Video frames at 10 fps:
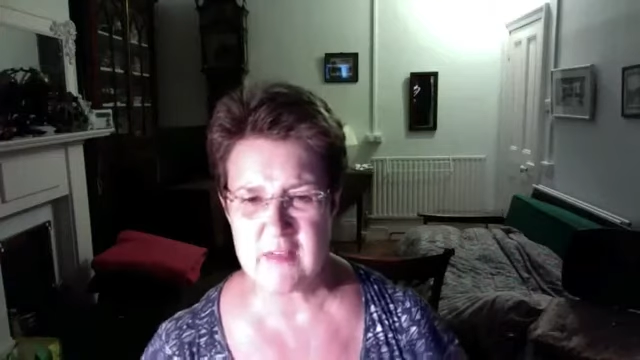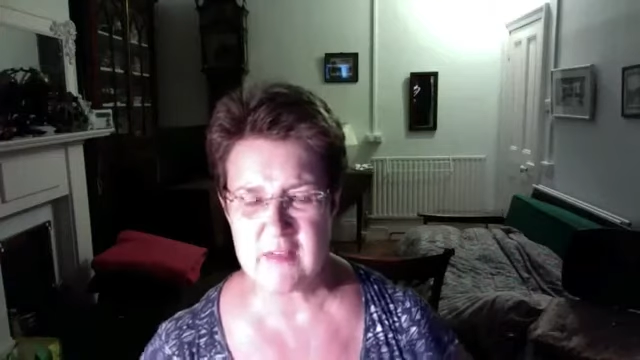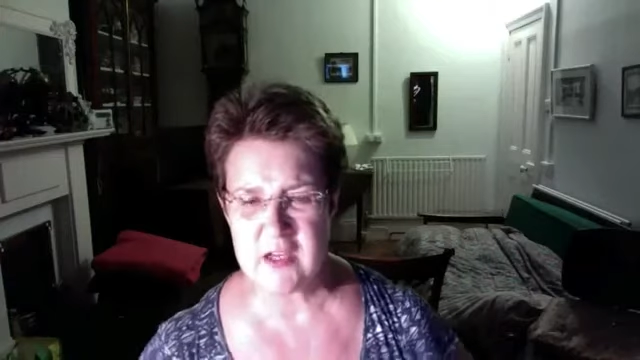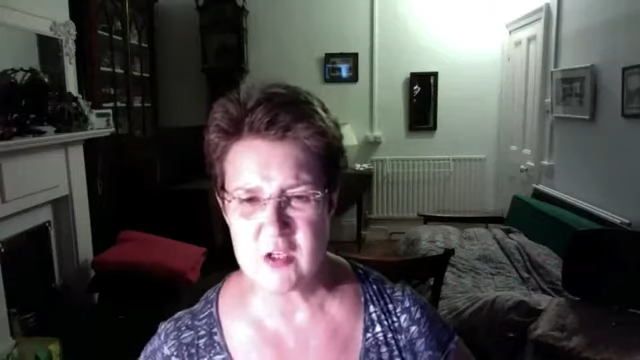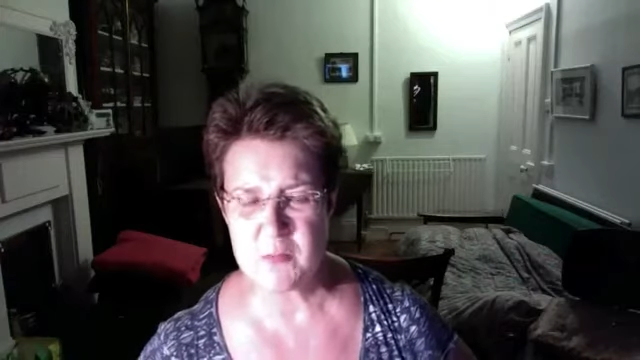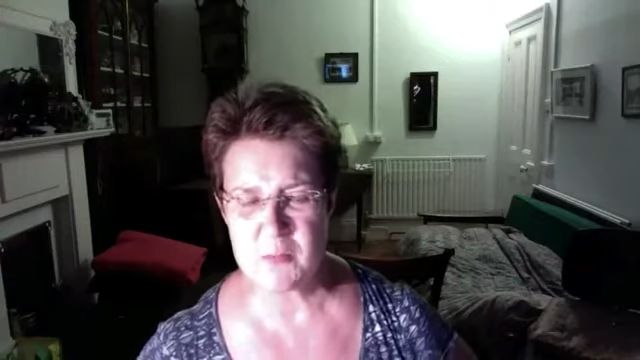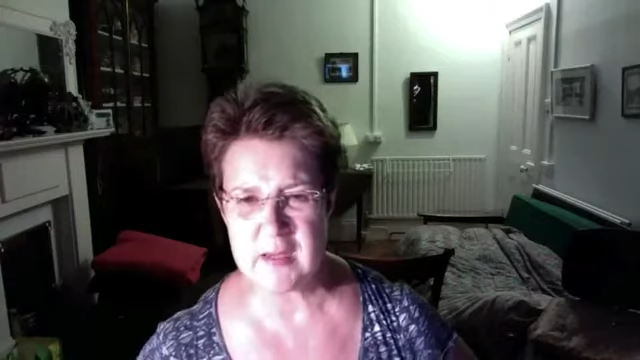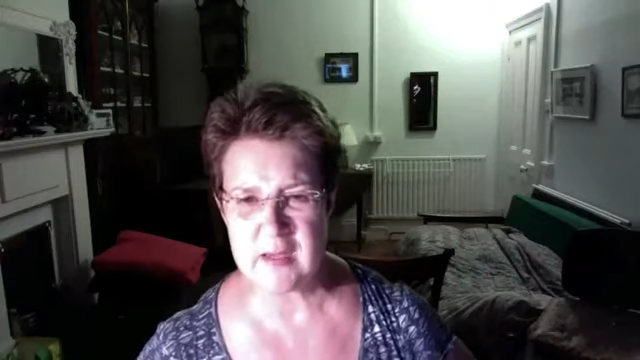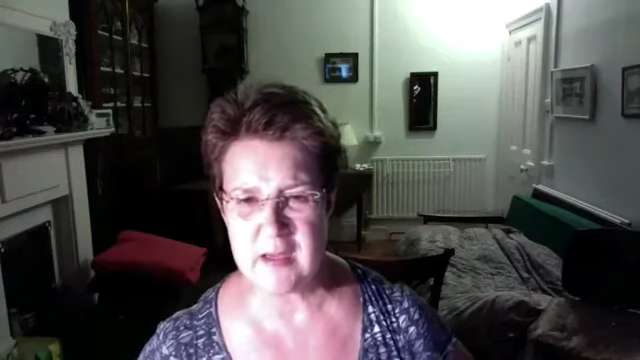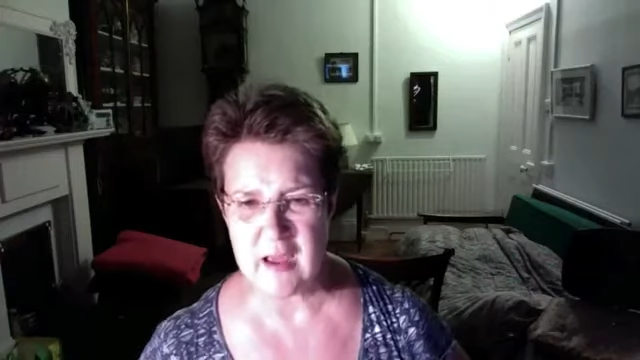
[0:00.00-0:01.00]
They should
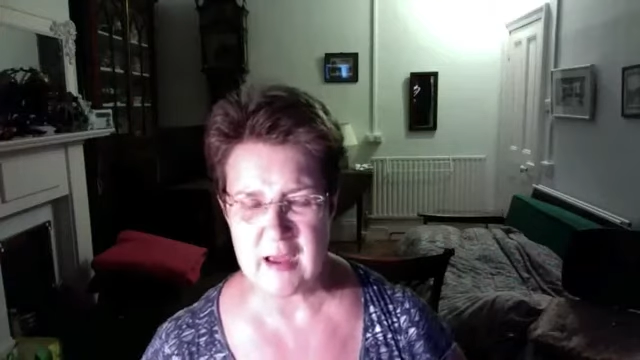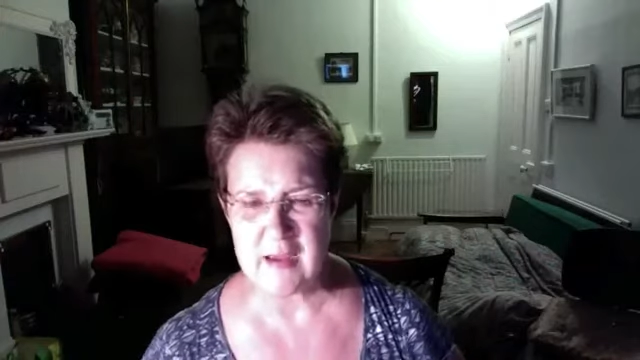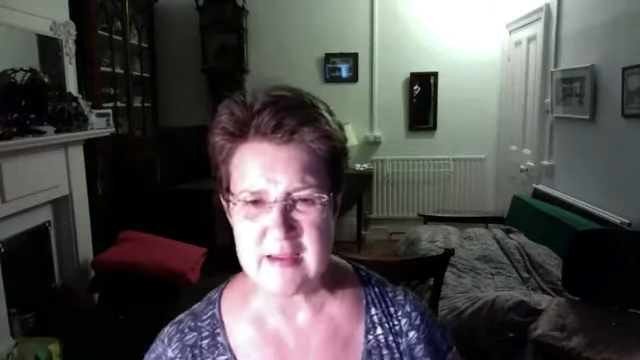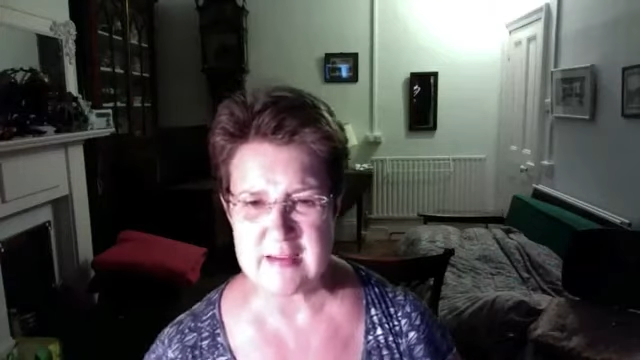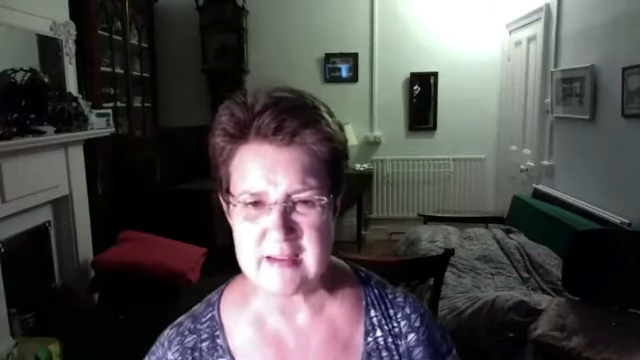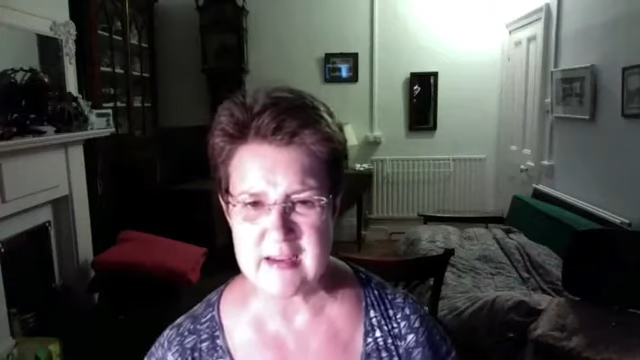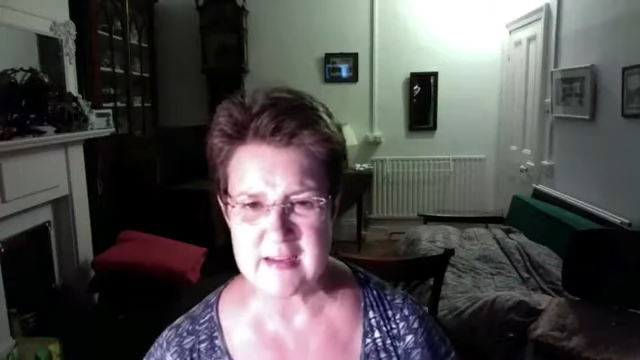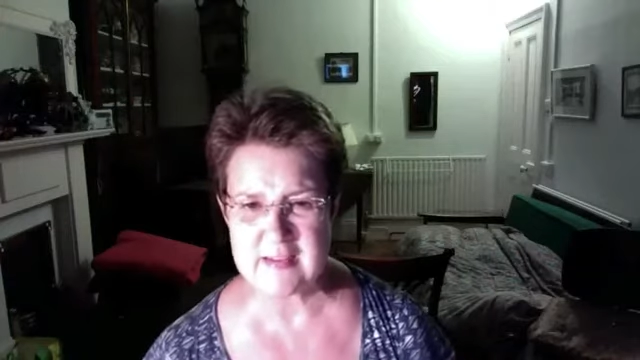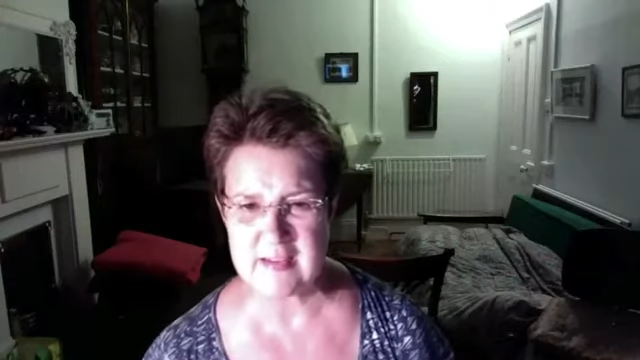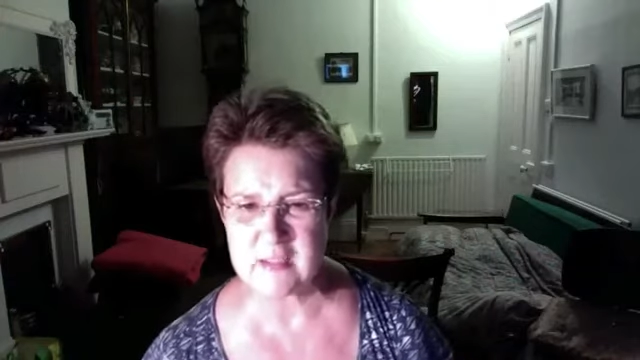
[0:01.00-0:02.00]
be easily
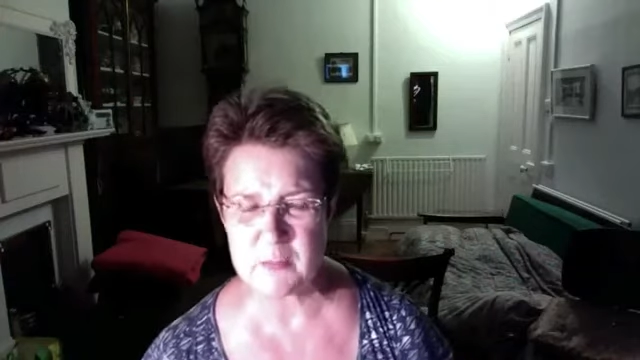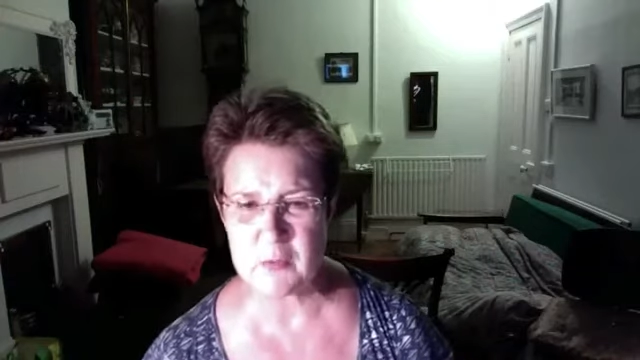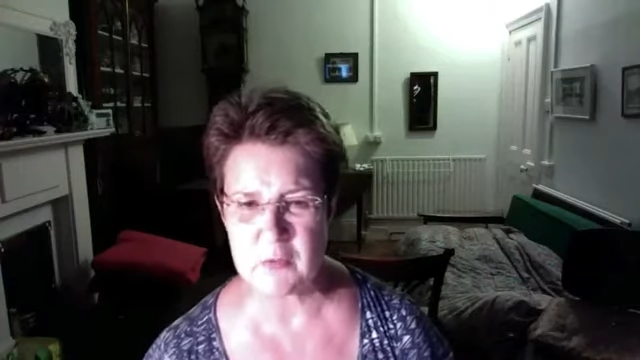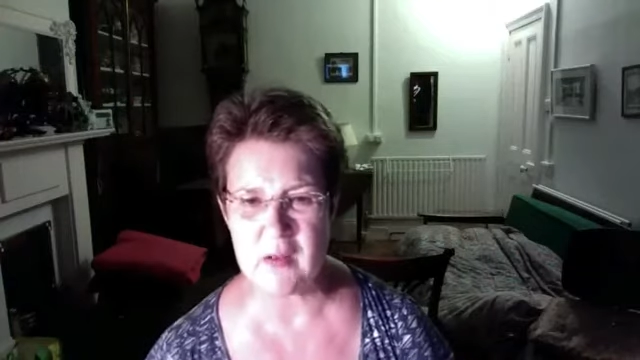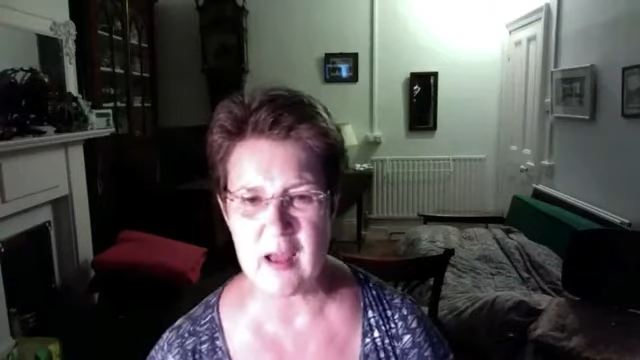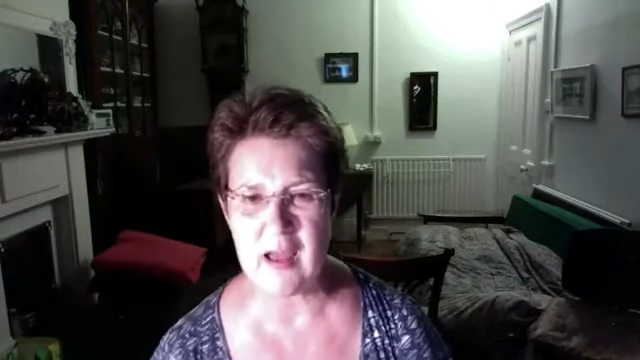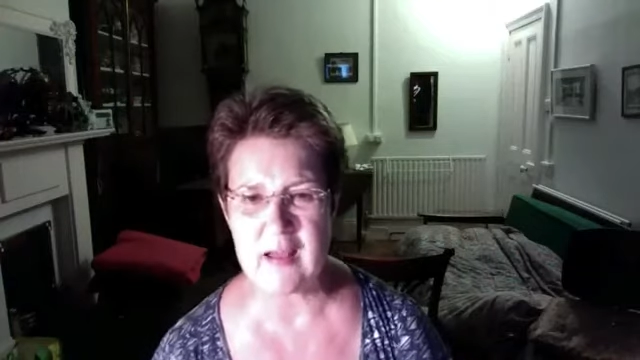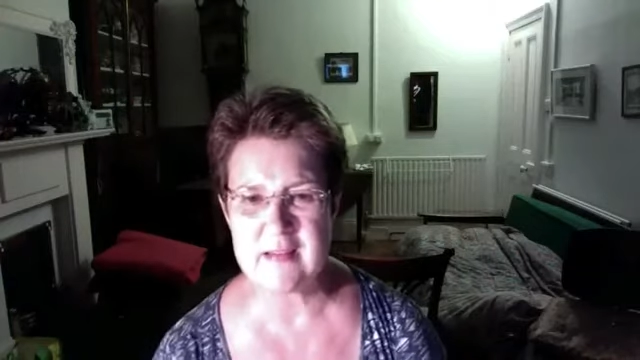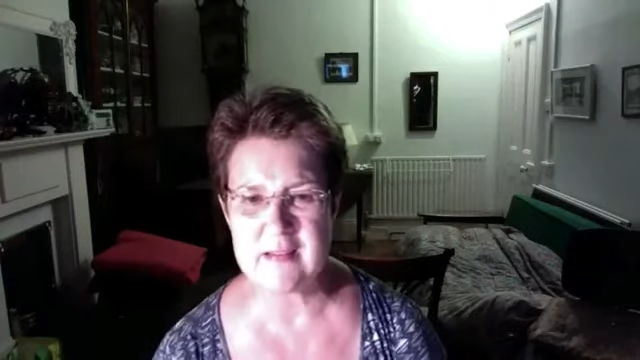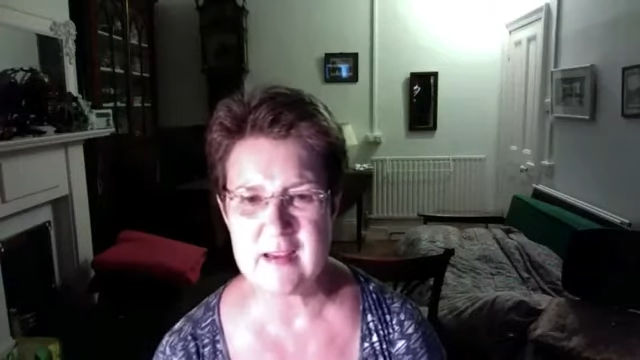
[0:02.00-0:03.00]
accessible, and